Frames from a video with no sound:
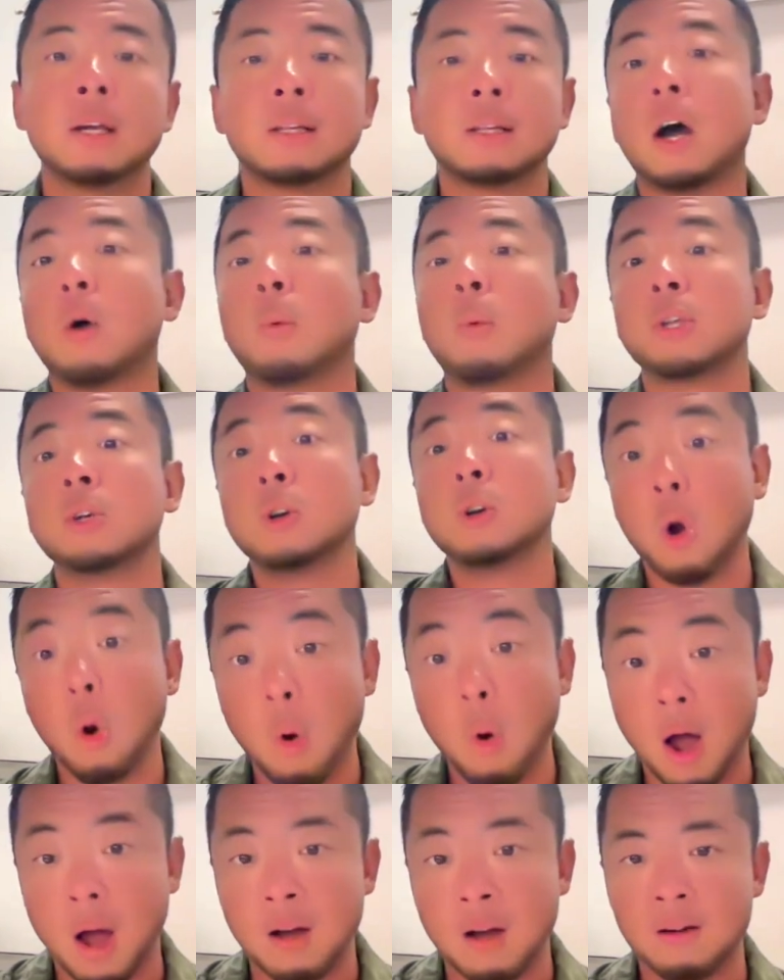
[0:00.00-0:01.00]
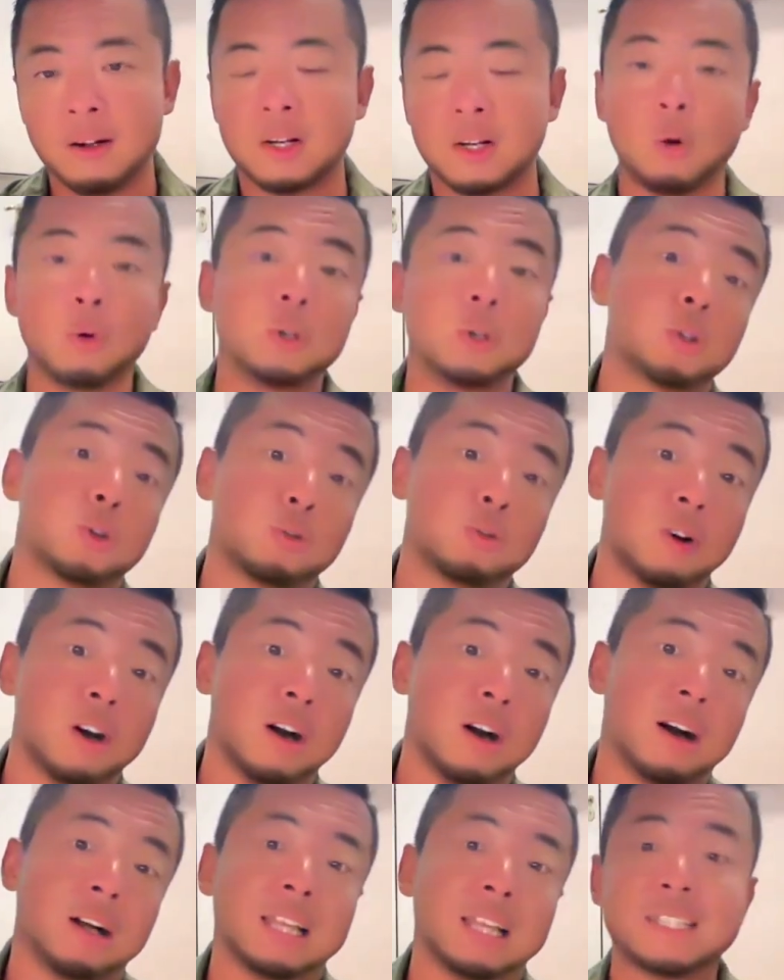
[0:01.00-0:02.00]
Now, when you go into
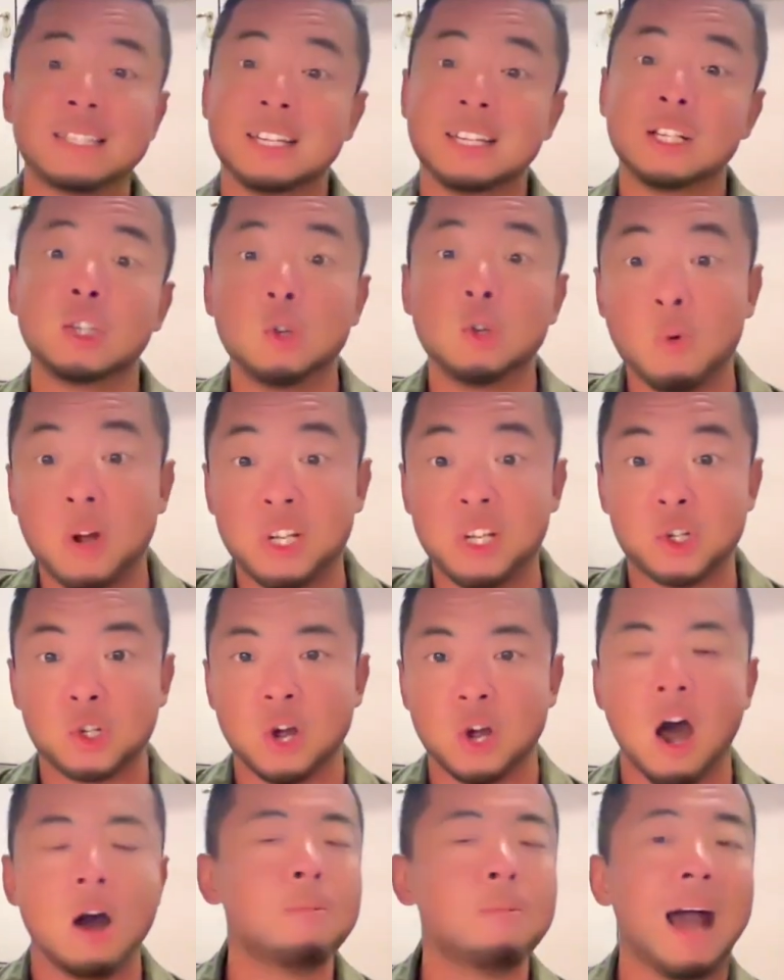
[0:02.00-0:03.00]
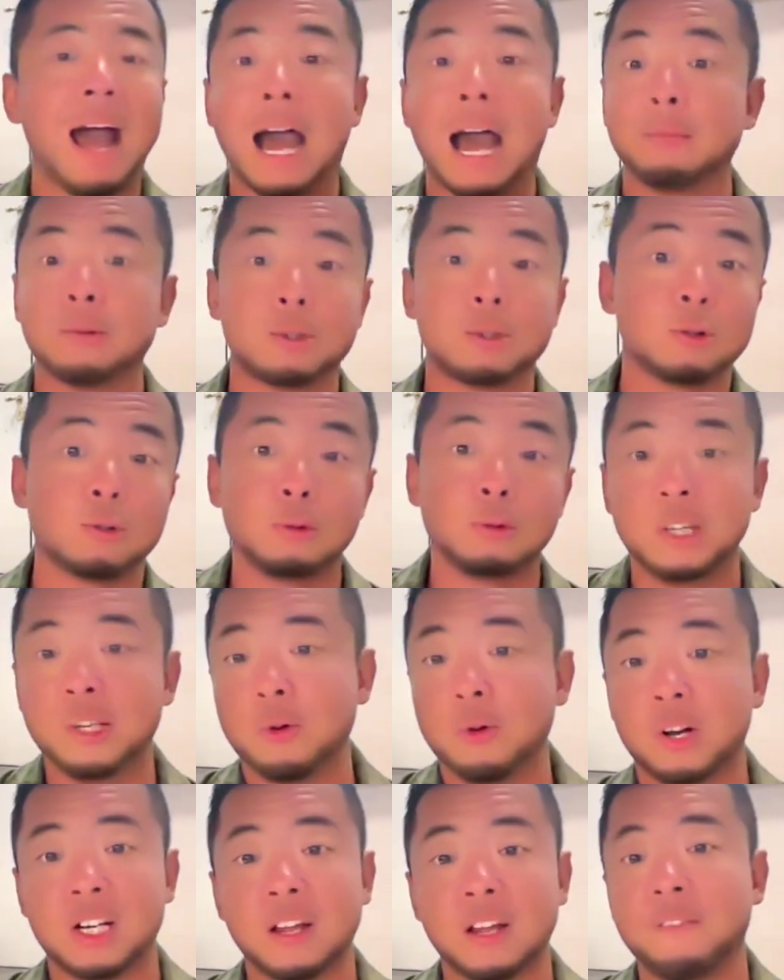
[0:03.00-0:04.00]
let's say a New Age shop, absolutely
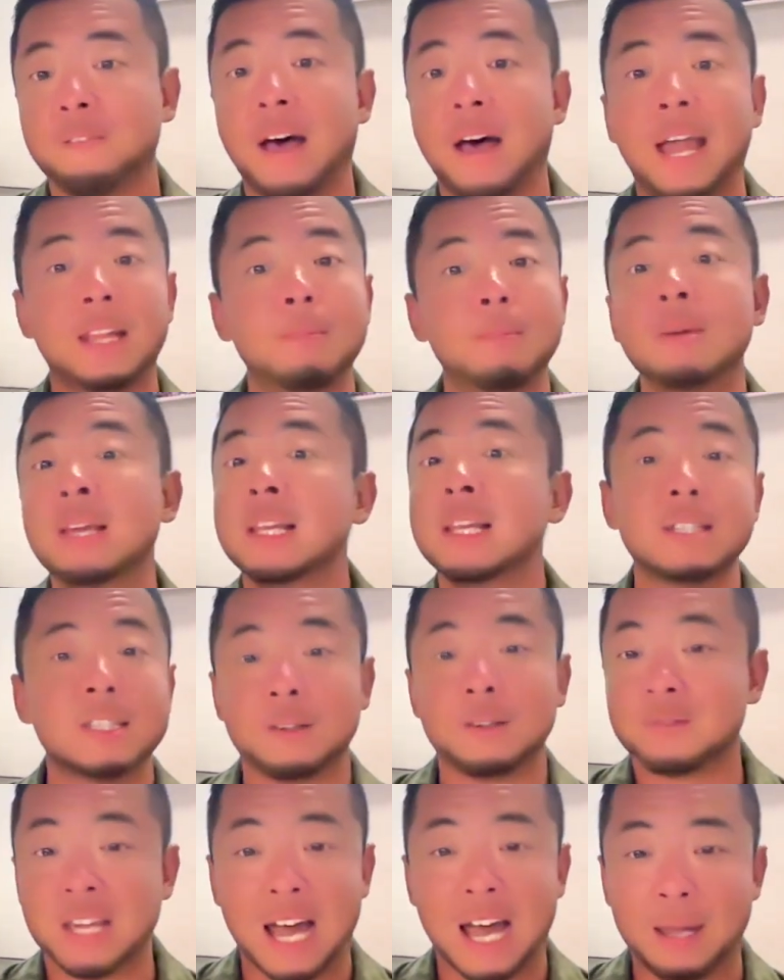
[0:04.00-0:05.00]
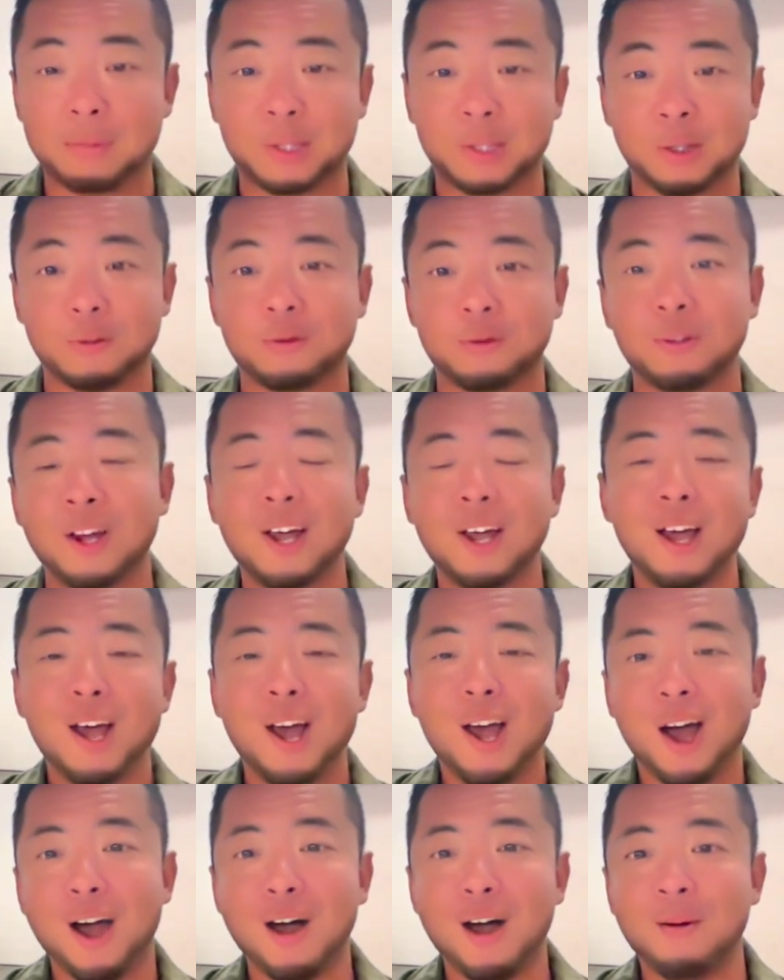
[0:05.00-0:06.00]
you're gonna find millions of types of
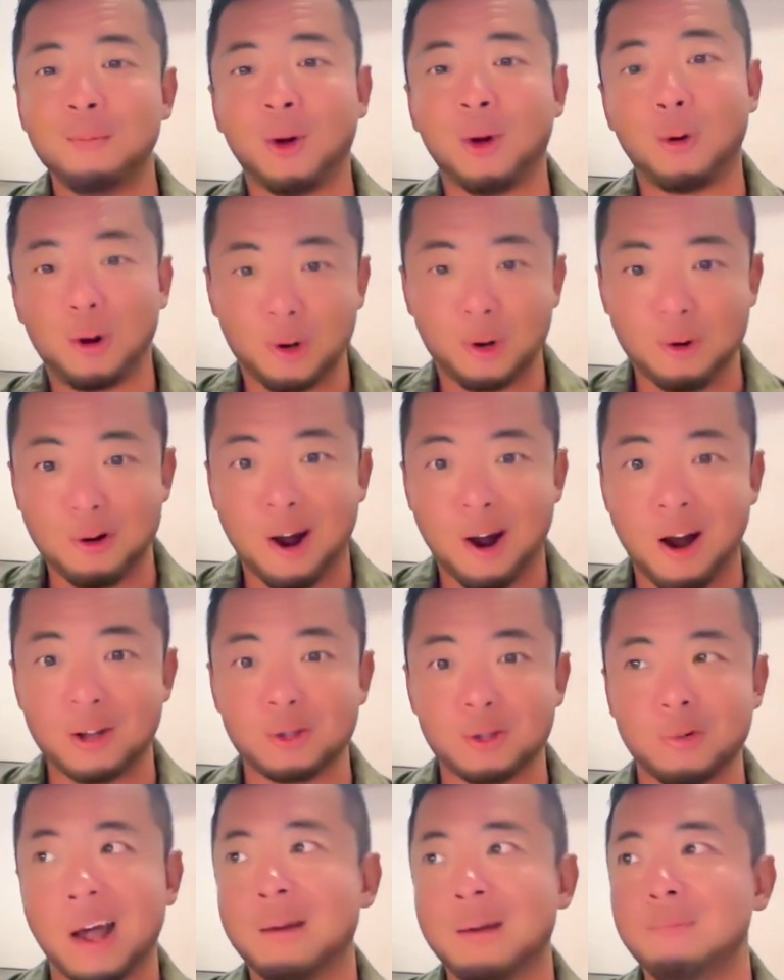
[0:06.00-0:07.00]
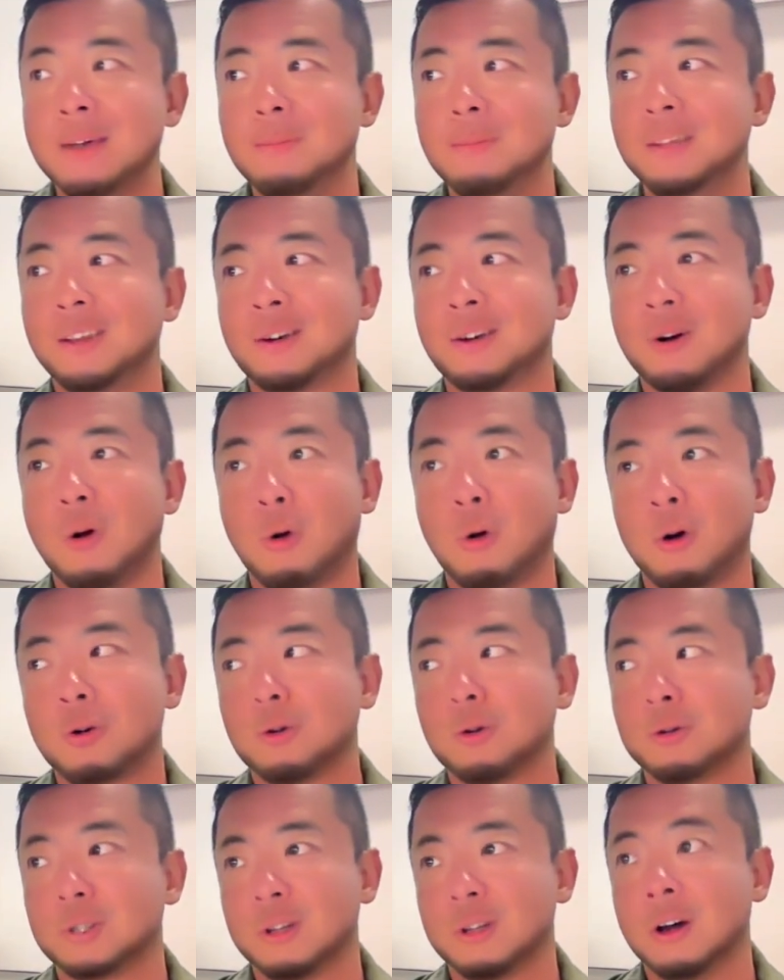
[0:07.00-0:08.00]
oracle cards, right? Maybe there are
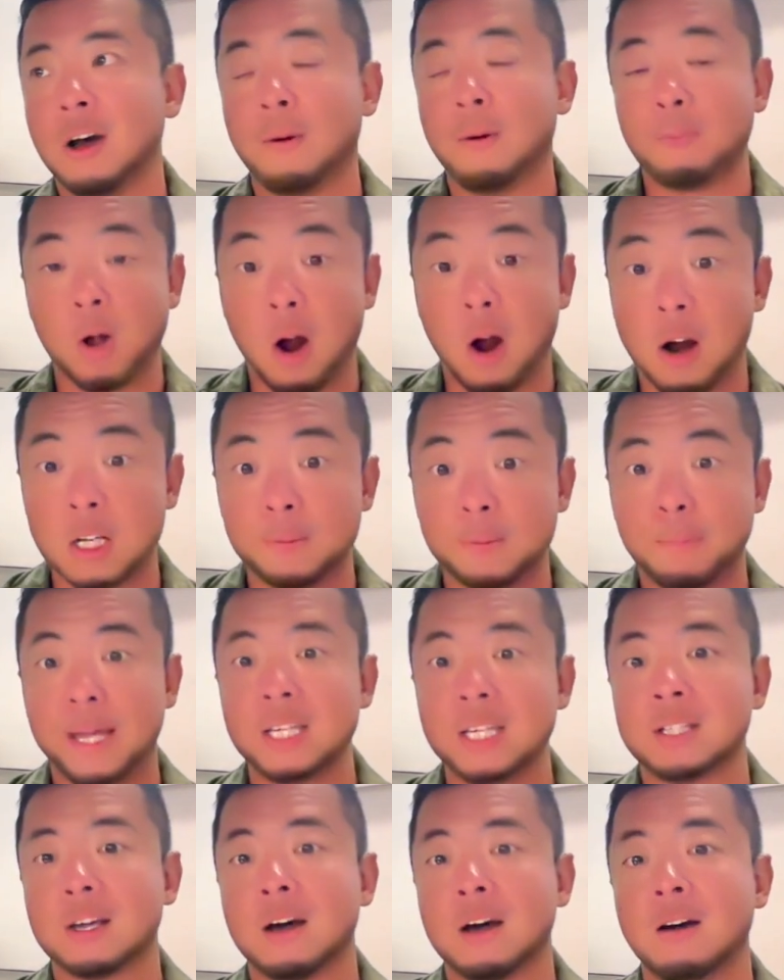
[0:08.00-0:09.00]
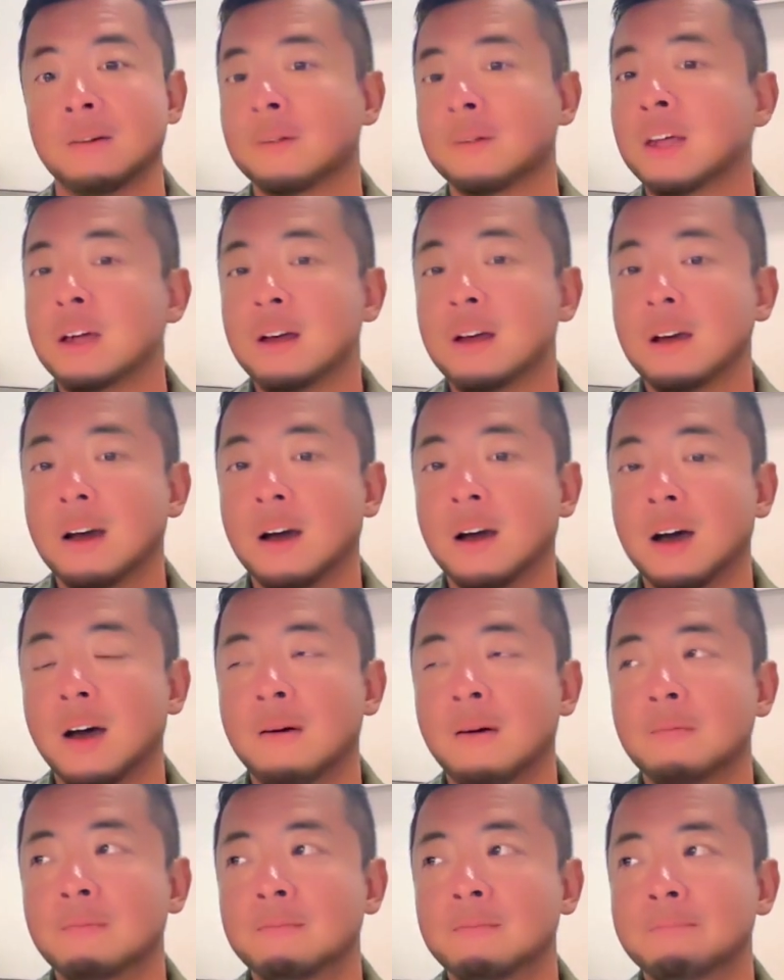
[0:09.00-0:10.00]
oracle cards based on
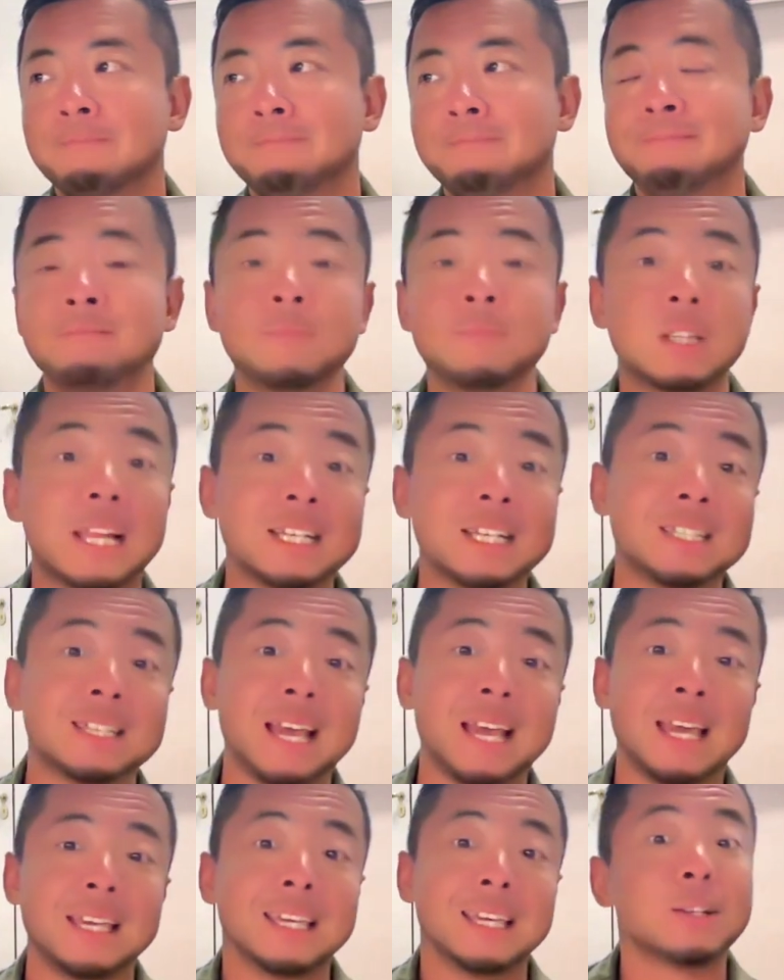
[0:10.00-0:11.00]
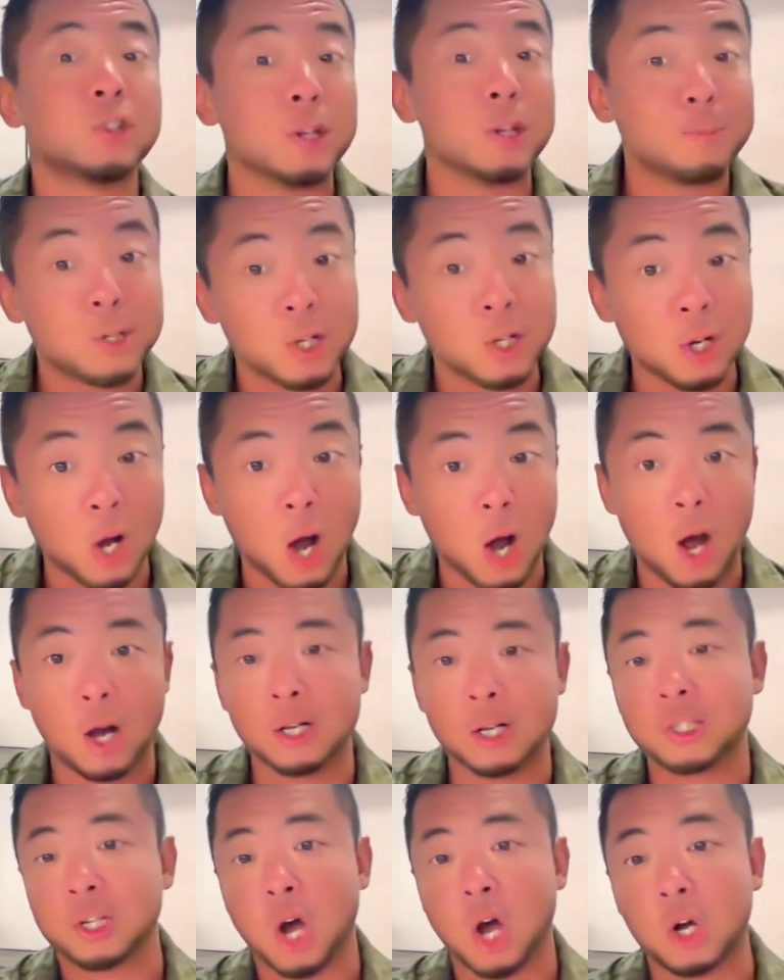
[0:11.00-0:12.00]
let's say Egyptian
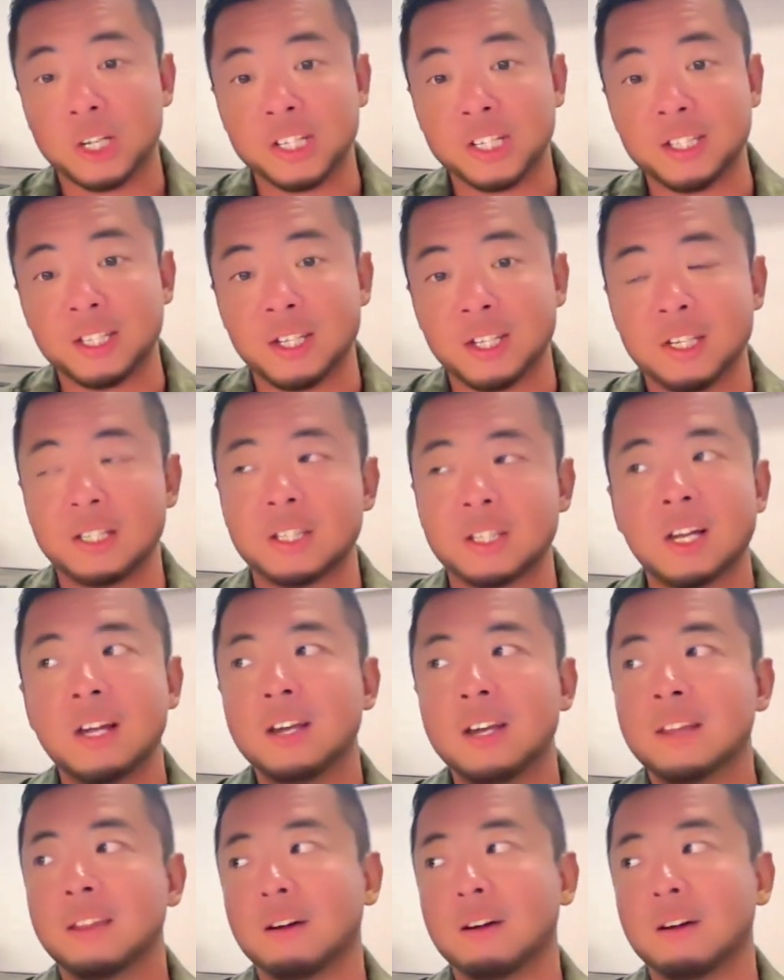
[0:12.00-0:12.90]
gods, goddesses.